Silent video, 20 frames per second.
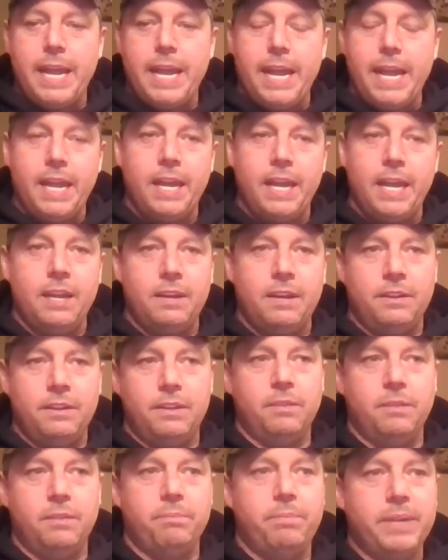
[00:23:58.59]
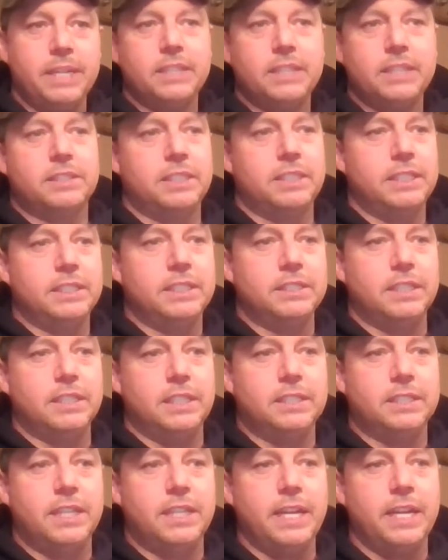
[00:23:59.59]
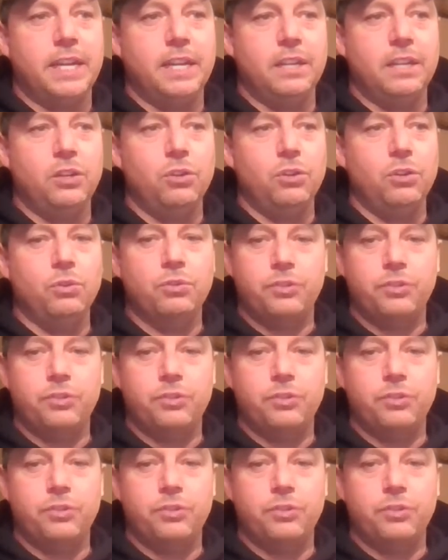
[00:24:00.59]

And the biggest thing is getting youth